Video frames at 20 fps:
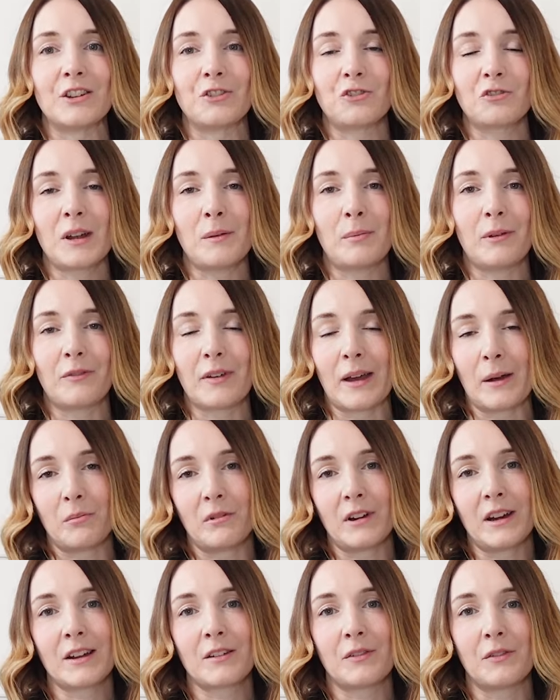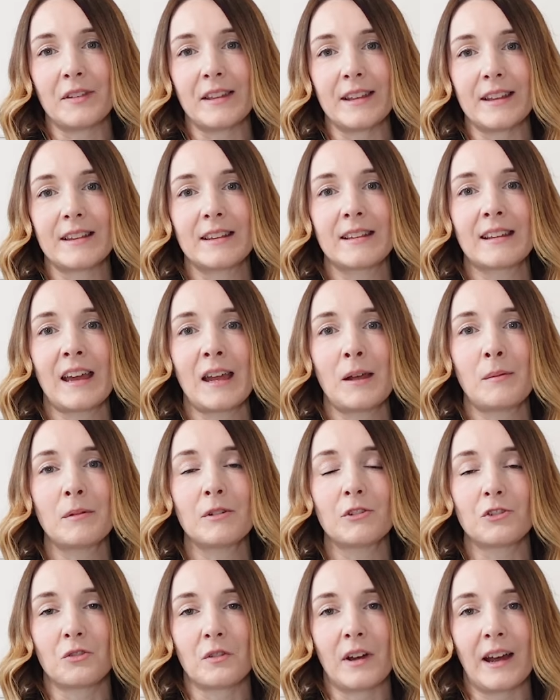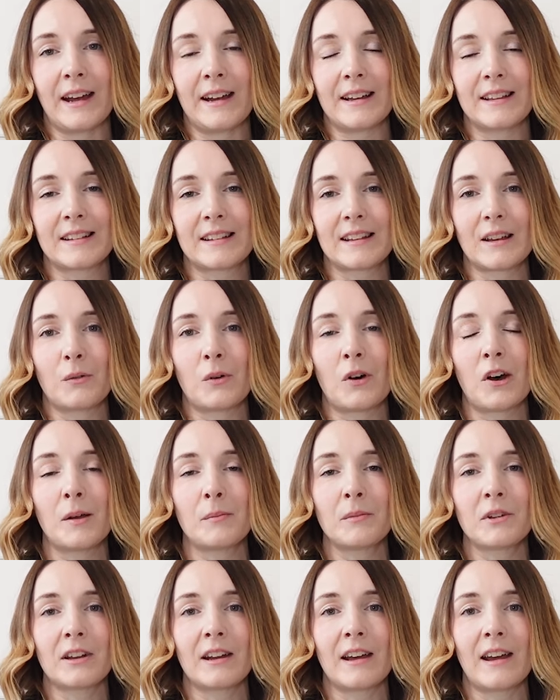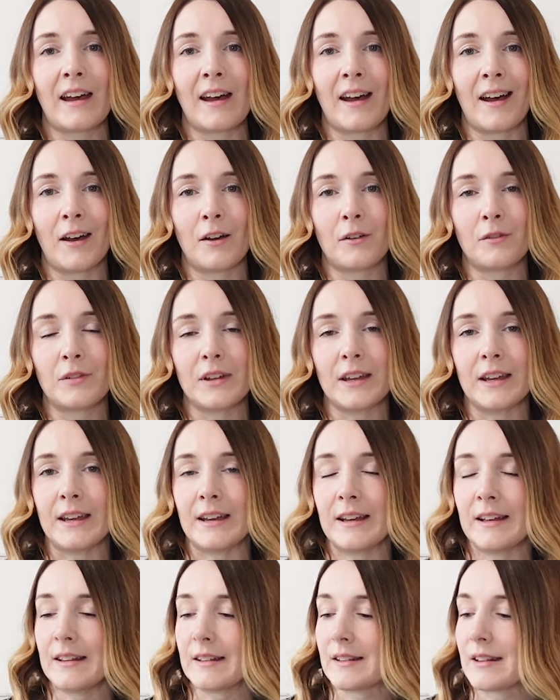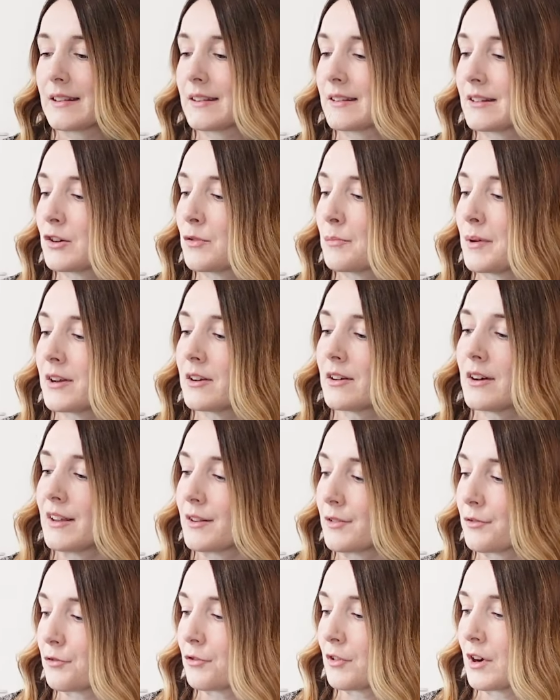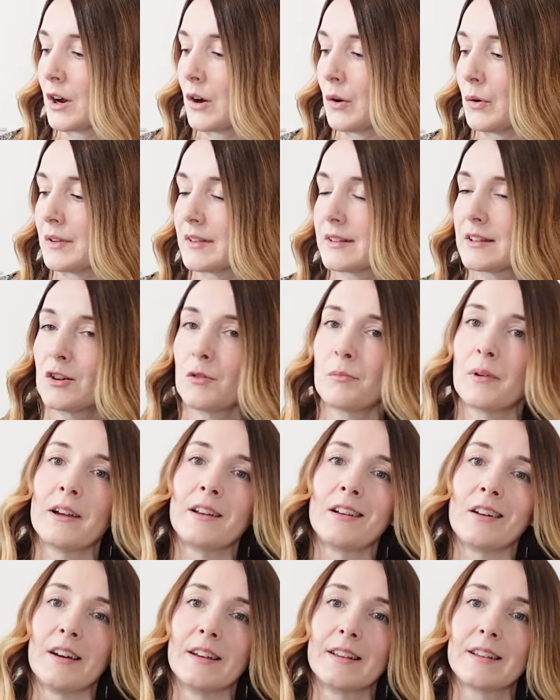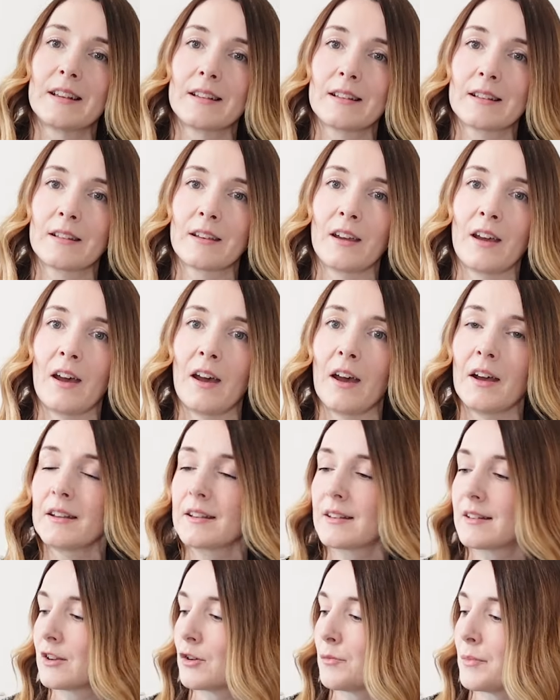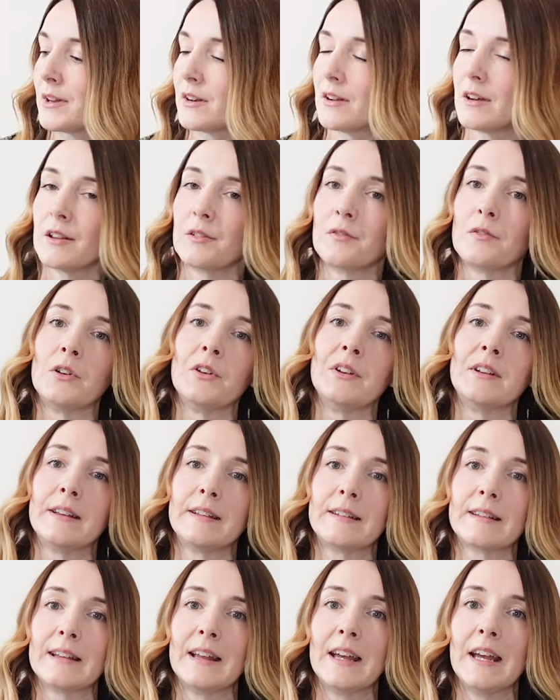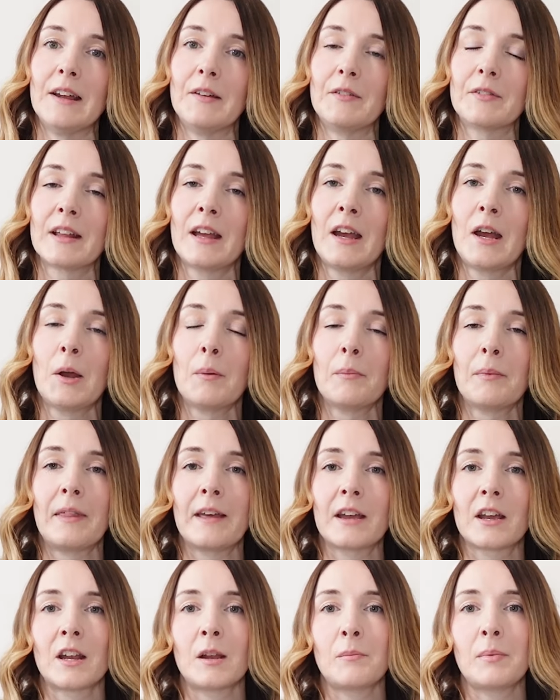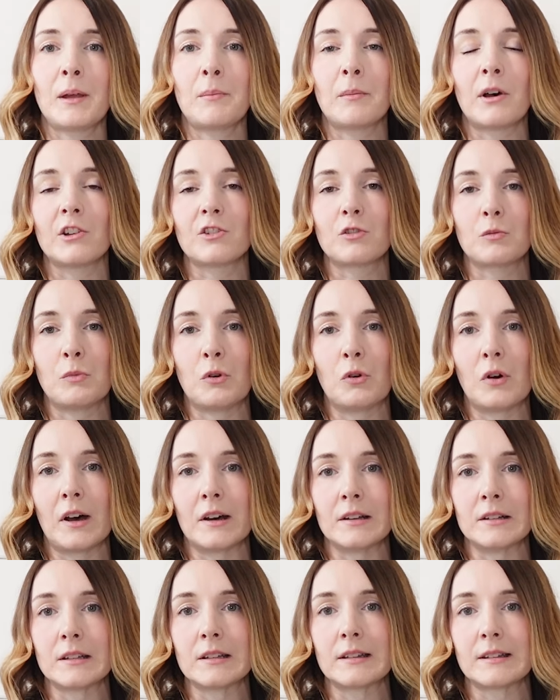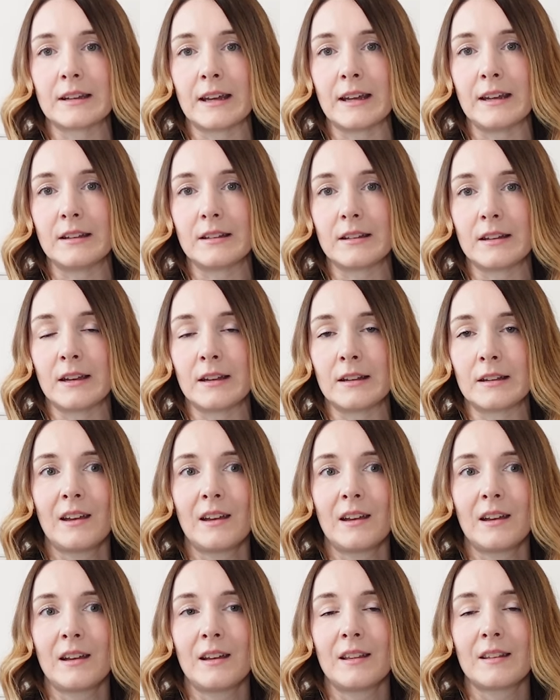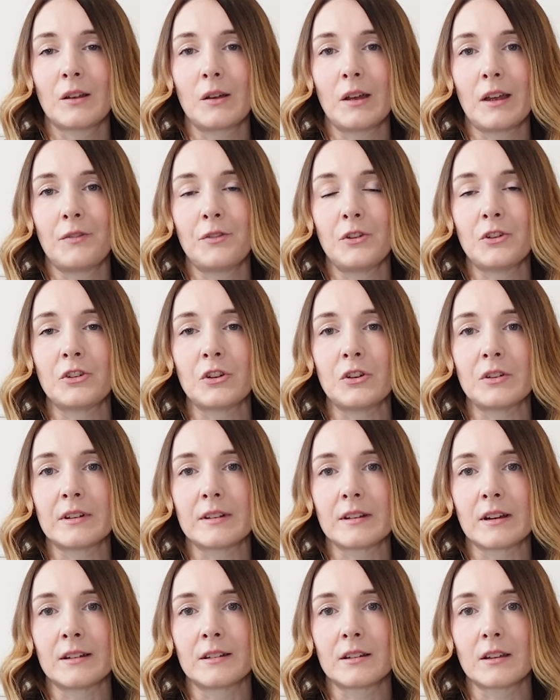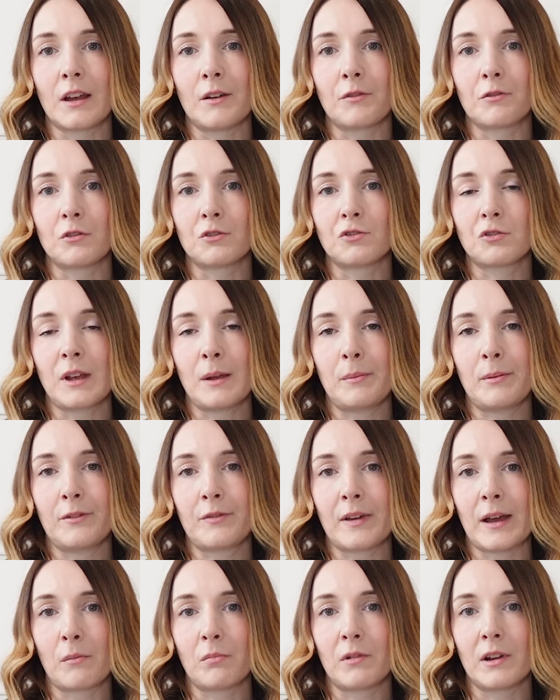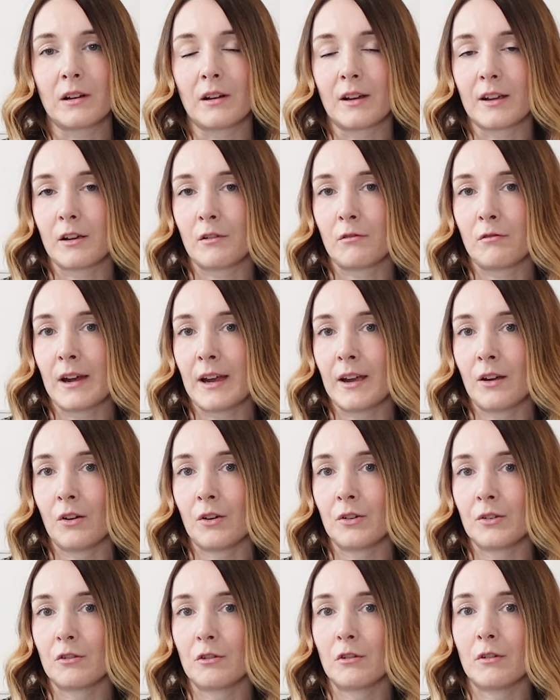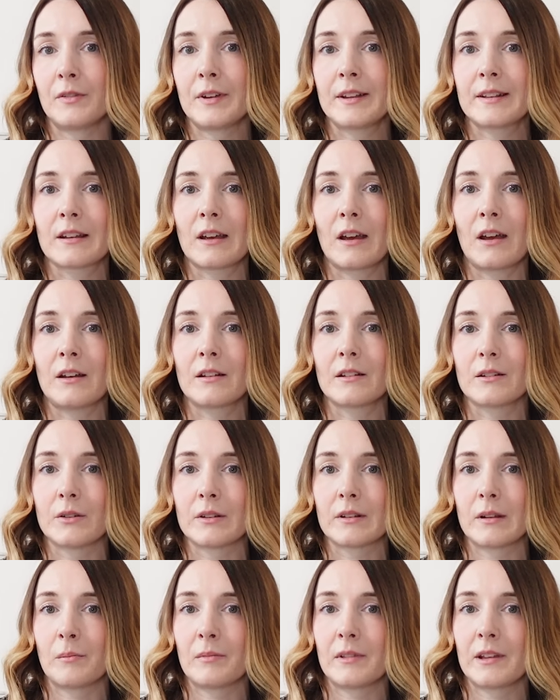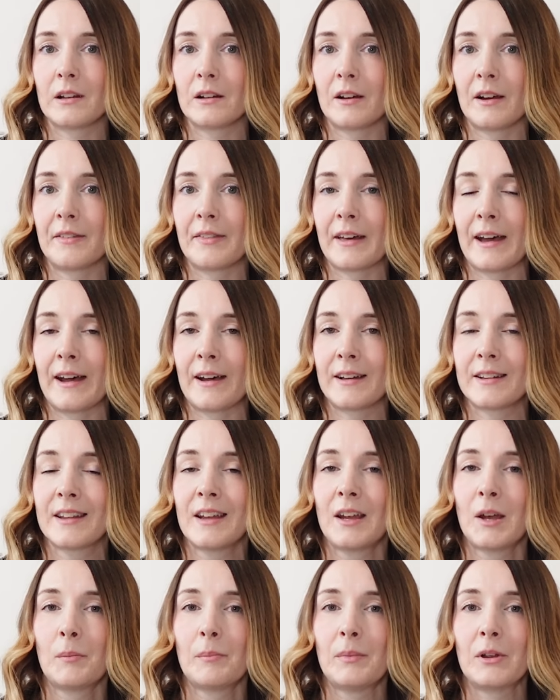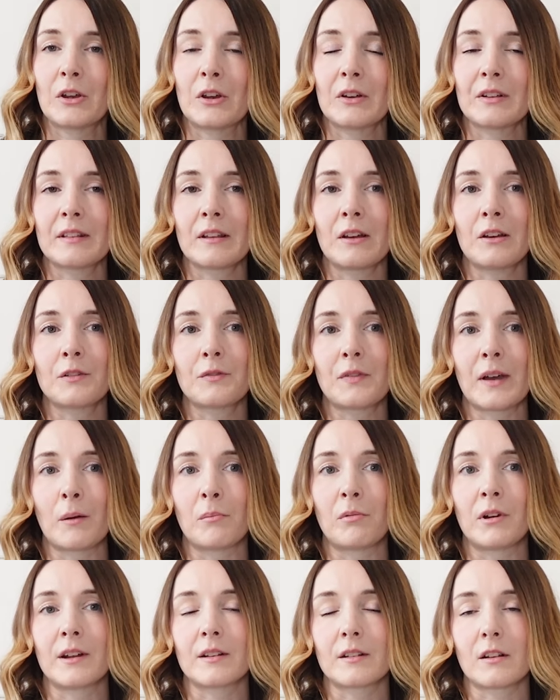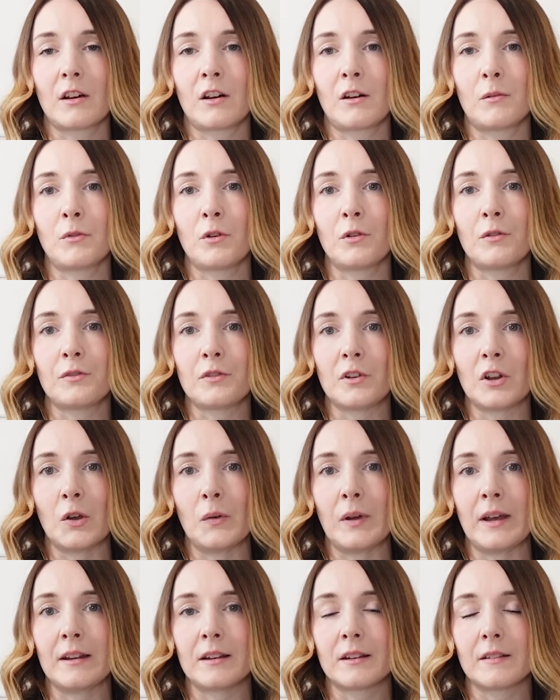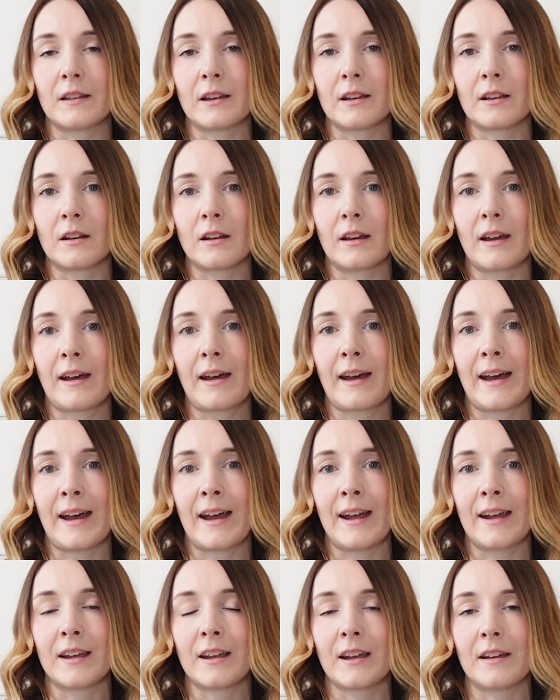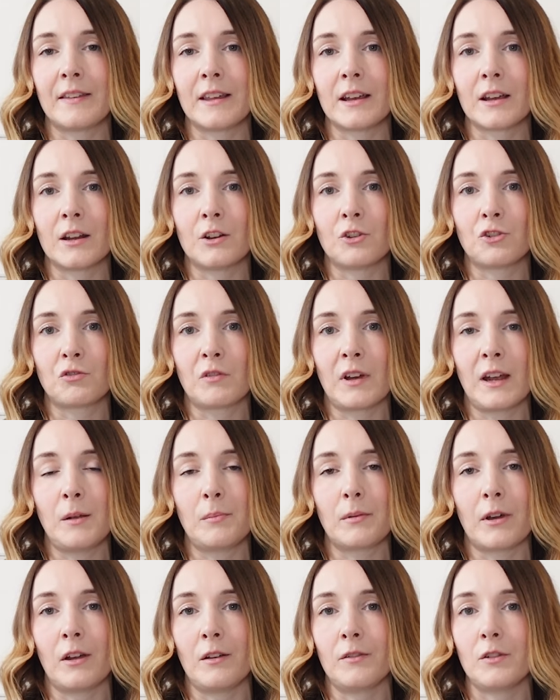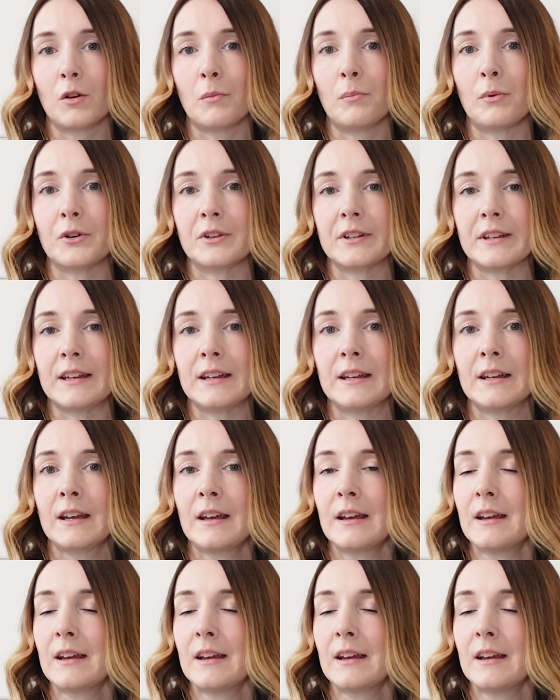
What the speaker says: a drapey fabric for this same dress, what I'm going to have is still my nice frill, still my nice skirt, still my nice fluted sleeves, but they're going to be much more understated. So if you do decide to go for a drapey fabric like a rayon or a viscose or something like that, because those fabrics are more fluid, they're going to hang and they're going to drape over your body.